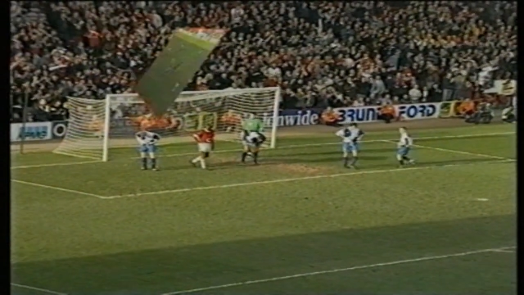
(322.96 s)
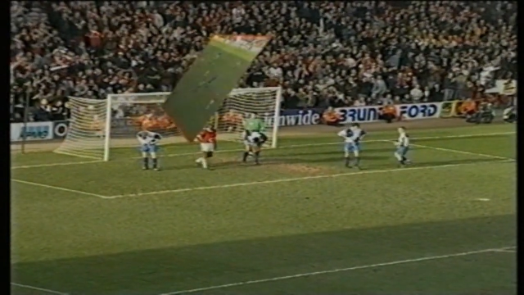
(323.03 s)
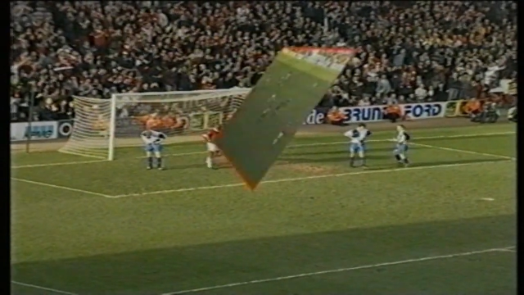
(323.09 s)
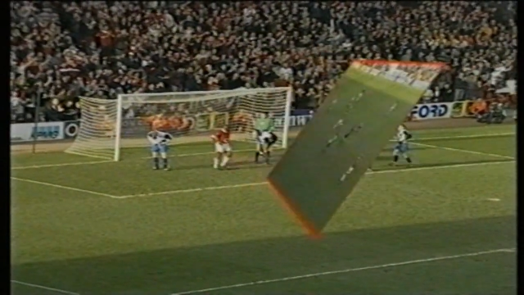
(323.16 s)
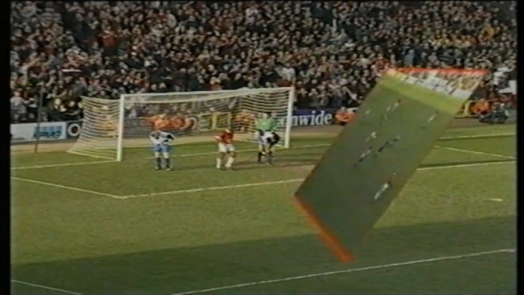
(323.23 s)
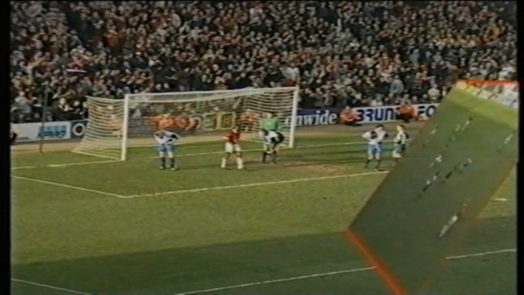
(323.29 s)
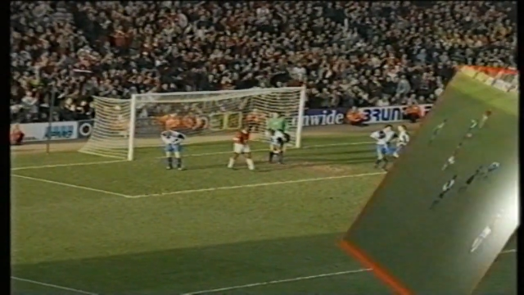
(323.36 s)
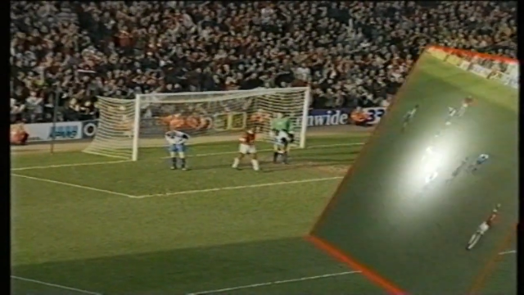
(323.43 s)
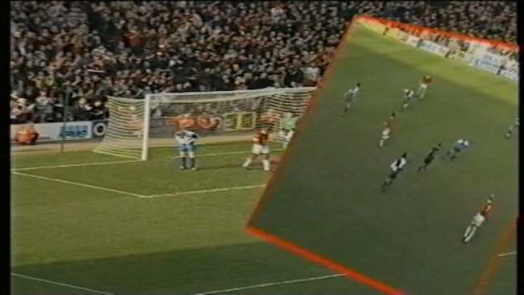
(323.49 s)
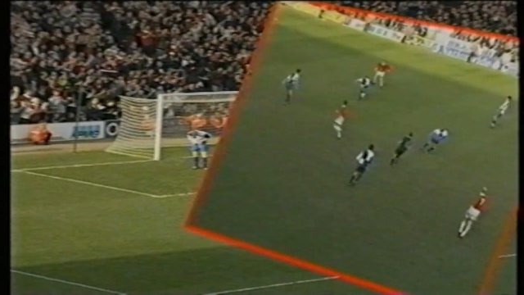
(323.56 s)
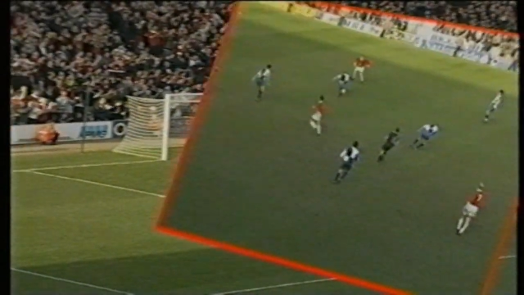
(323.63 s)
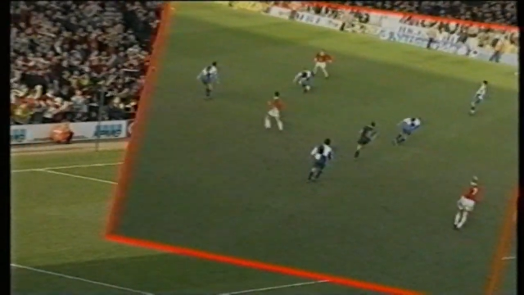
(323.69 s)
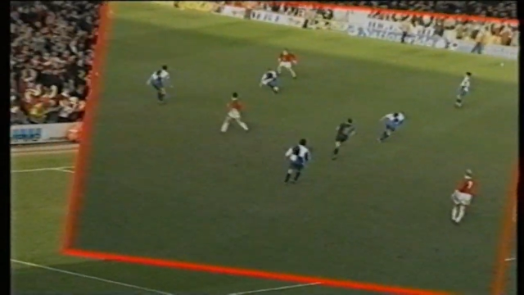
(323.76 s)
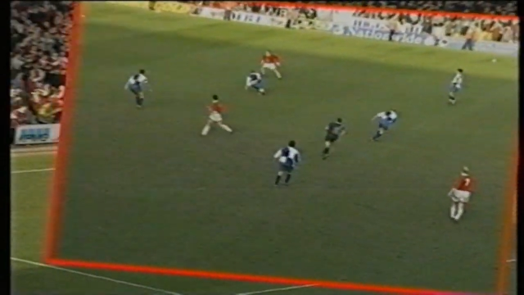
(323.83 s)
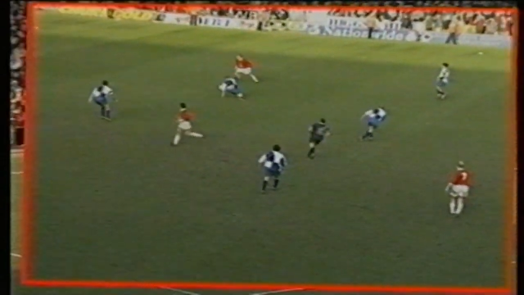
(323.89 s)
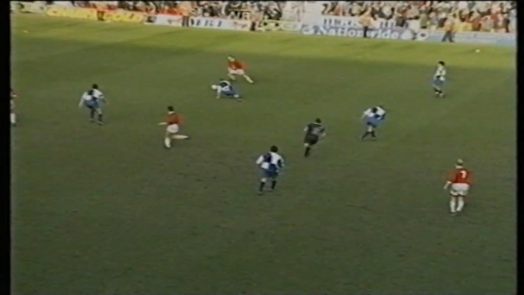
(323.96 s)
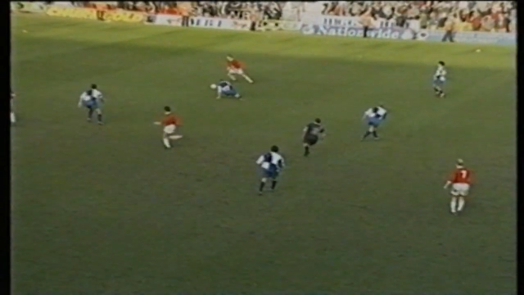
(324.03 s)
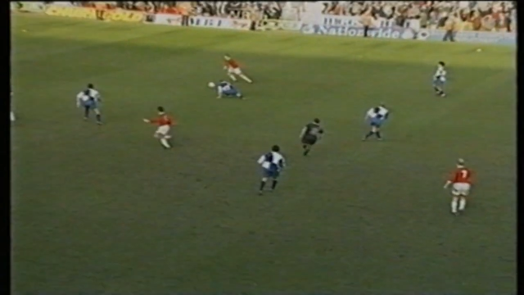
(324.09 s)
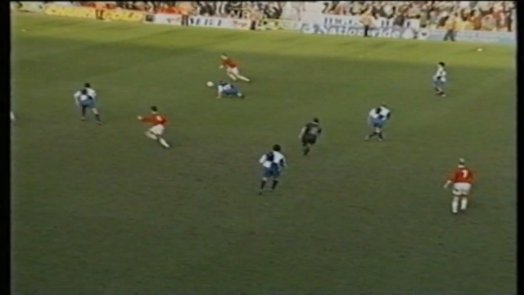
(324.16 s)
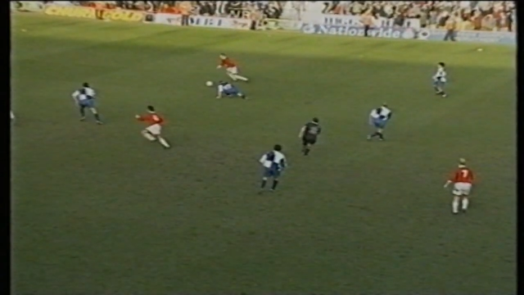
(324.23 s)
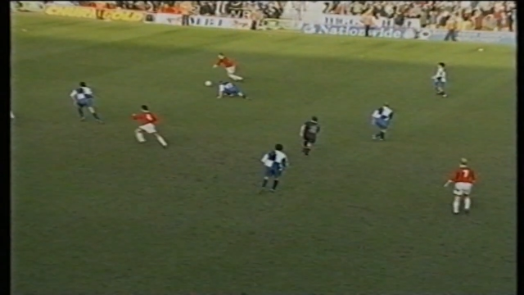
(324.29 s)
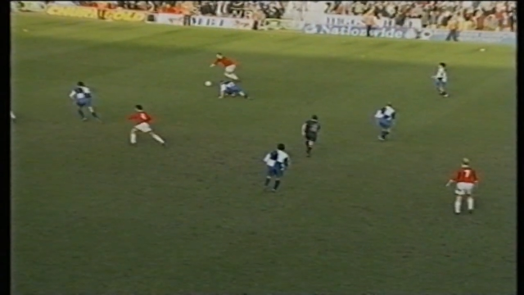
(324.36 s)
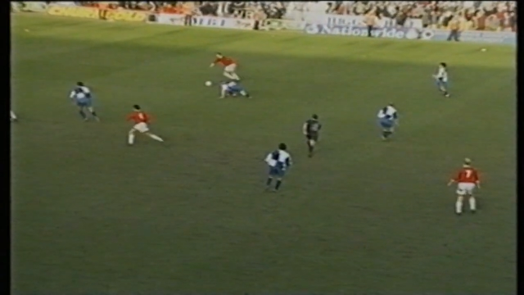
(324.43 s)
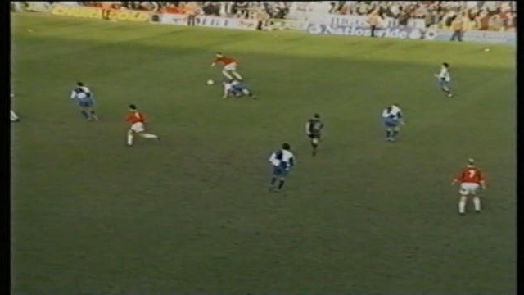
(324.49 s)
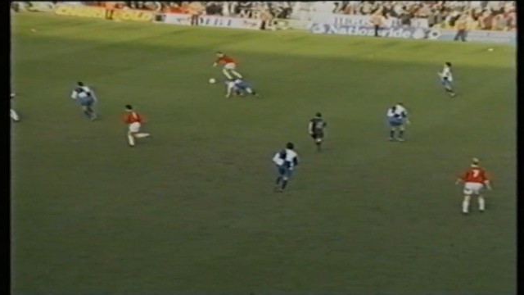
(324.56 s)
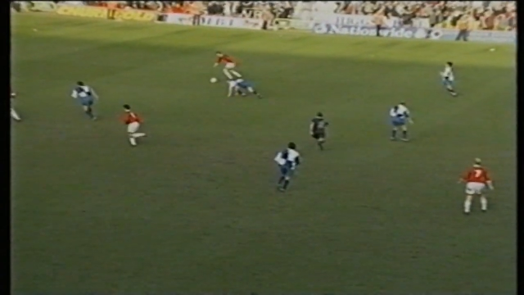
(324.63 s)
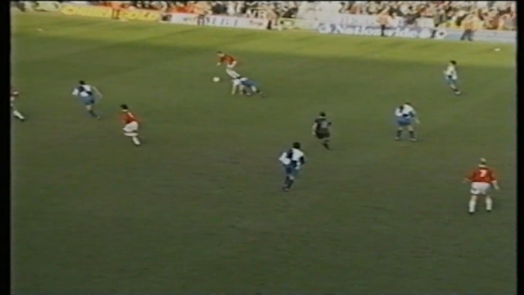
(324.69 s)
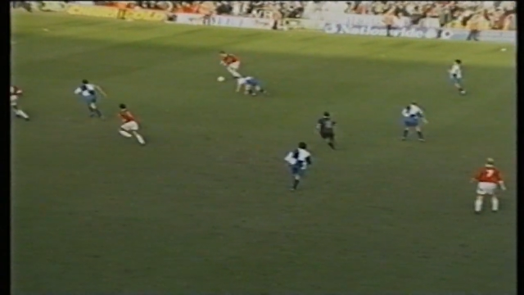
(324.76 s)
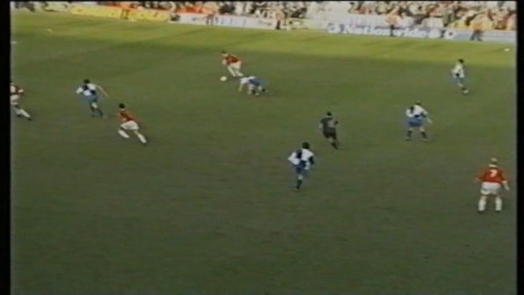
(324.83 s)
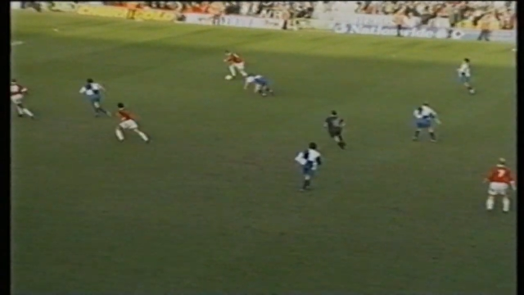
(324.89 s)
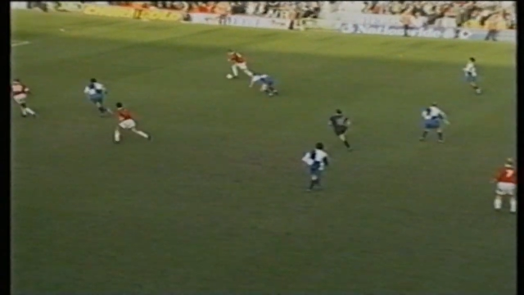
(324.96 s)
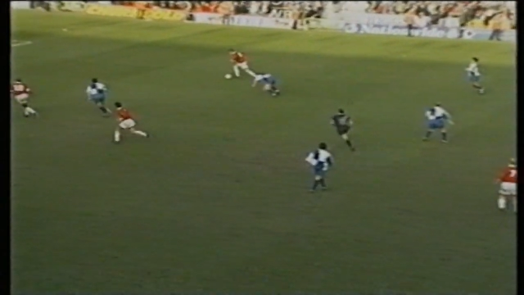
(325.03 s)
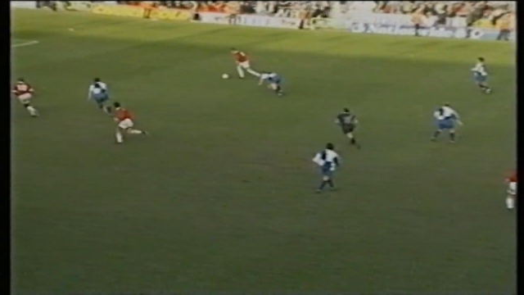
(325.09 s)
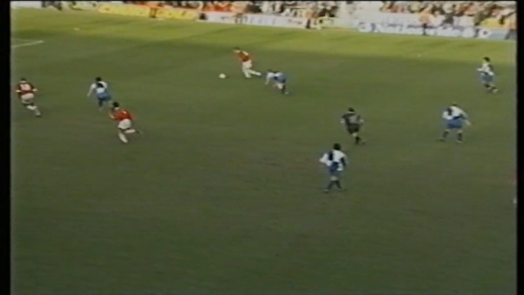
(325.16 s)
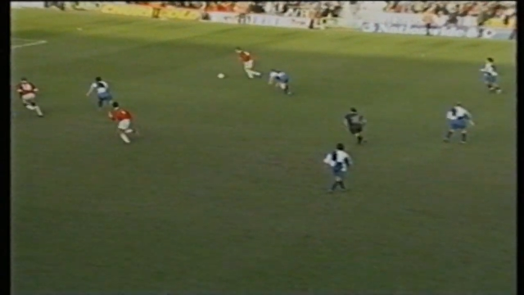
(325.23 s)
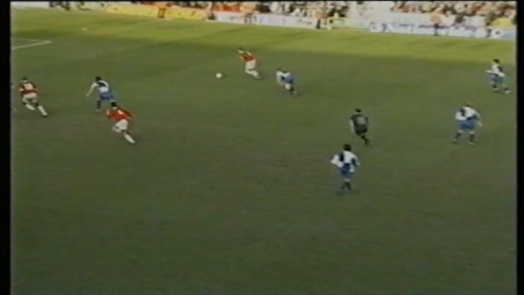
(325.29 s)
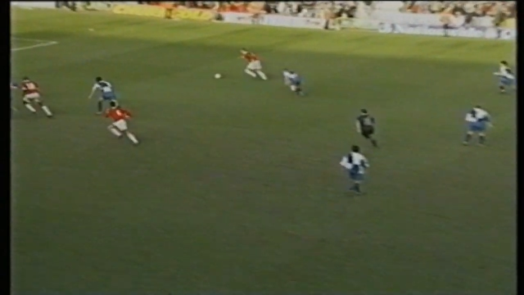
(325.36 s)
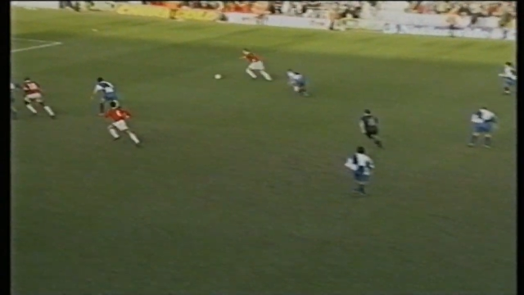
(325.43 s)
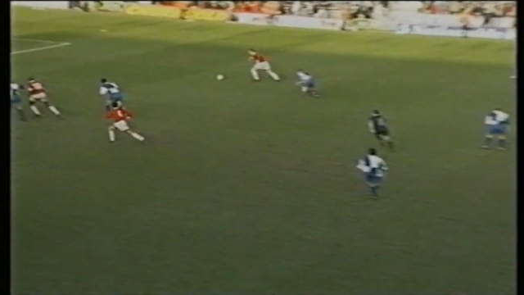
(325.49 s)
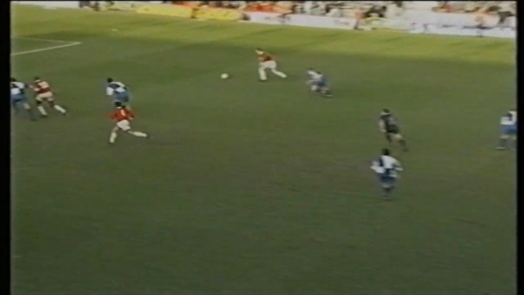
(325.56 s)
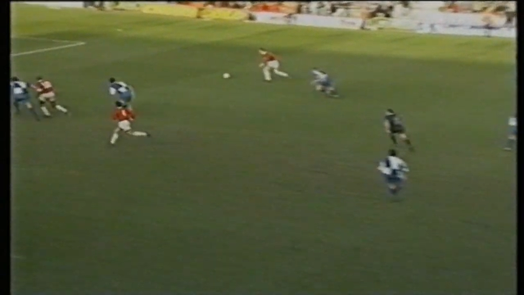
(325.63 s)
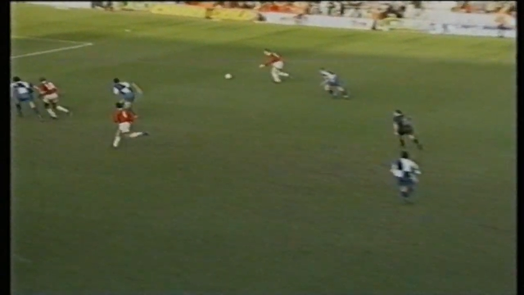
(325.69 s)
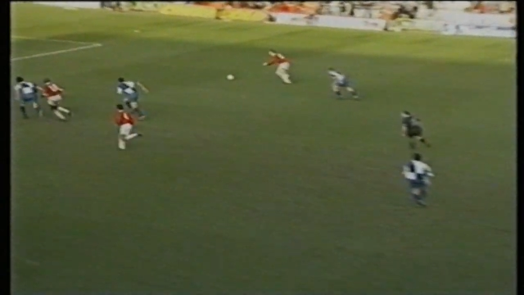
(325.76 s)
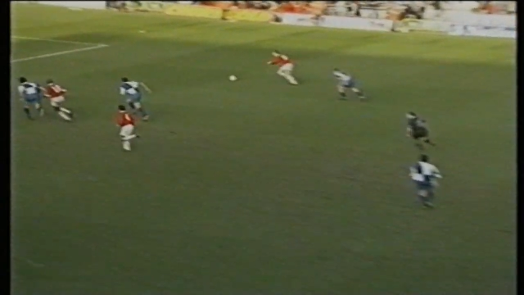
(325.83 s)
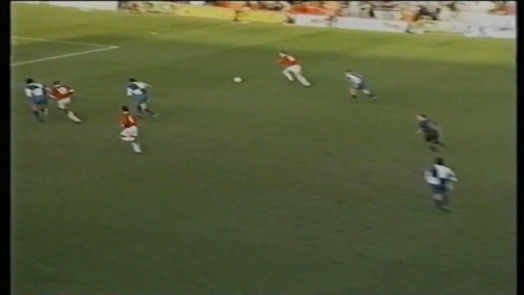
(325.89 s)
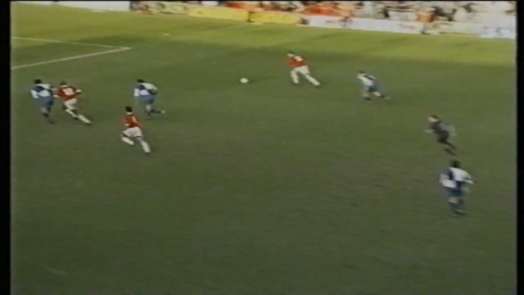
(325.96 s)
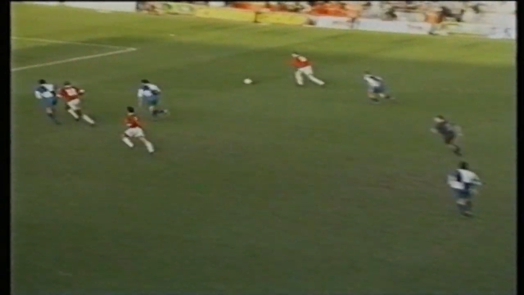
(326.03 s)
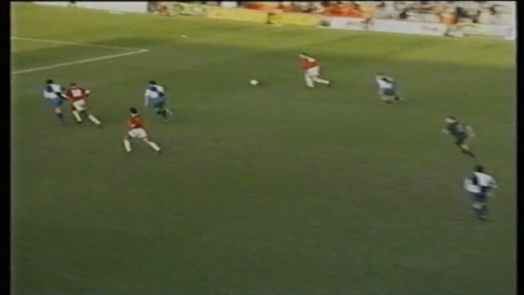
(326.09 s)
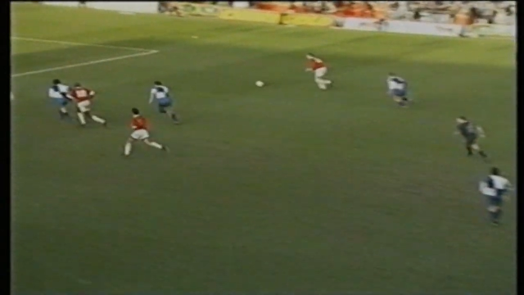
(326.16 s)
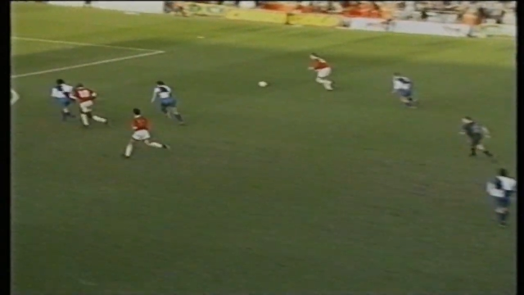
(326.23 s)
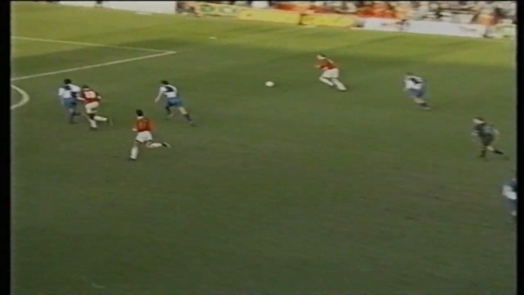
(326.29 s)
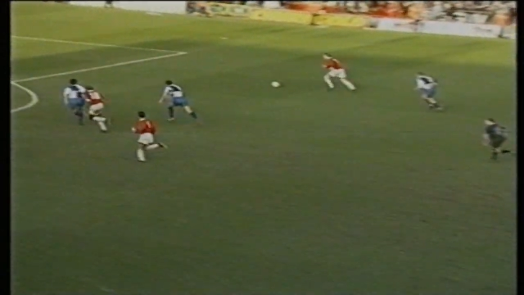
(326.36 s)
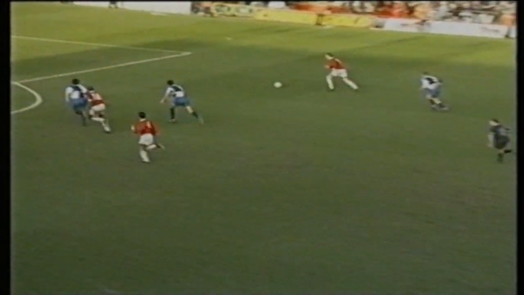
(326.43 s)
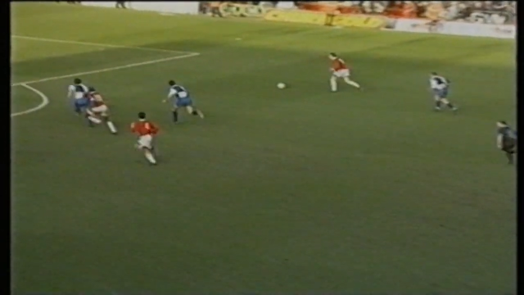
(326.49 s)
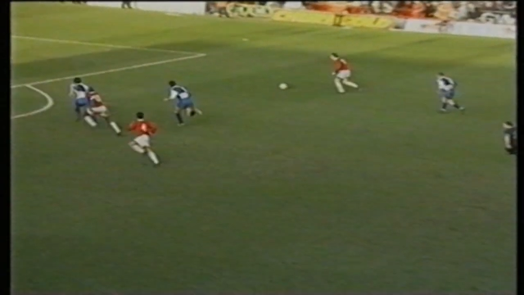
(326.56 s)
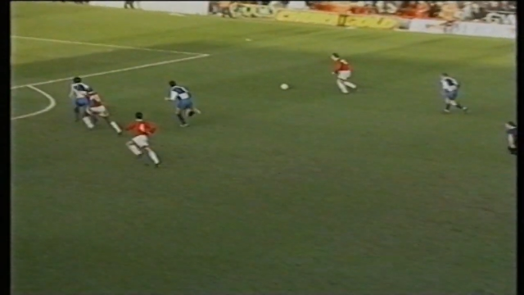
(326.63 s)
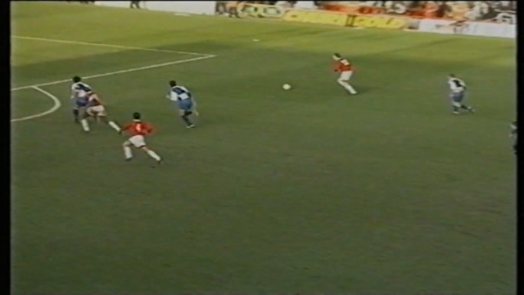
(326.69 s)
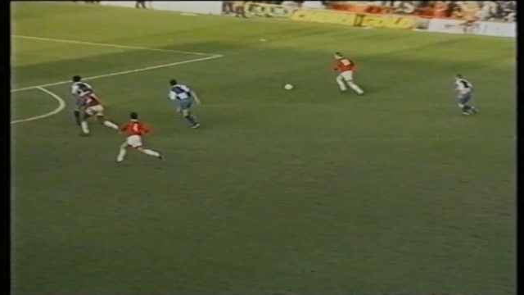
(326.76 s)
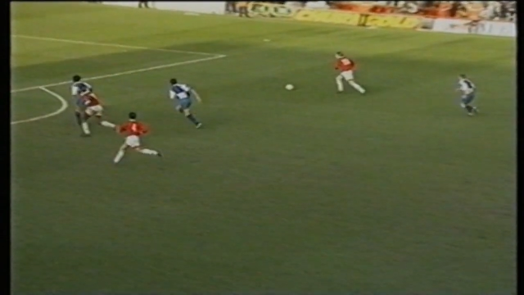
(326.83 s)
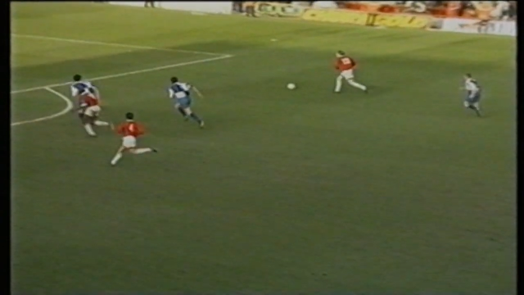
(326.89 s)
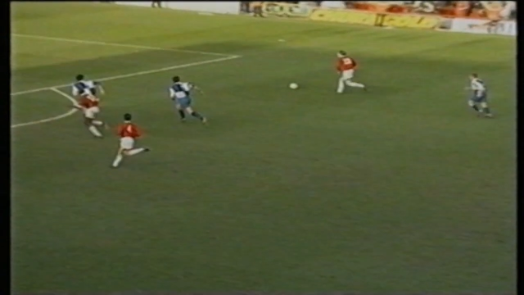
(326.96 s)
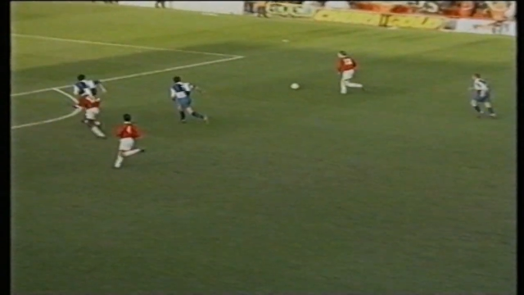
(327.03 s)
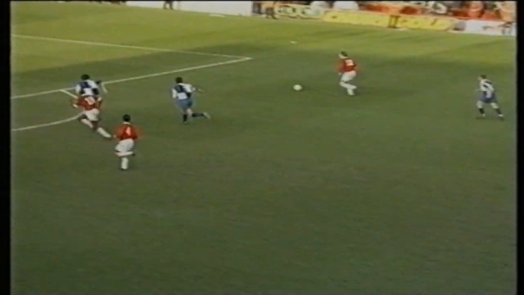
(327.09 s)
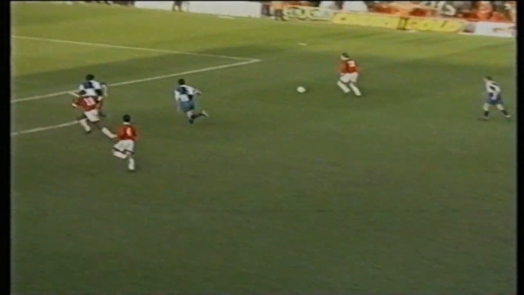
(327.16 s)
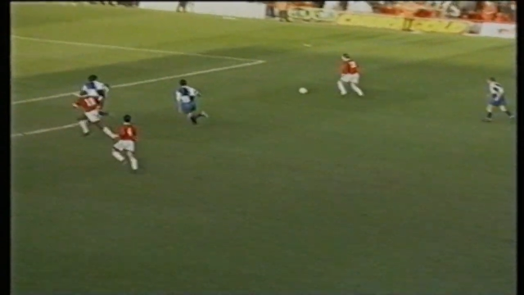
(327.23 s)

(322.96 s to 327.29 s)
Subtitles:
[unreadable: no face in view]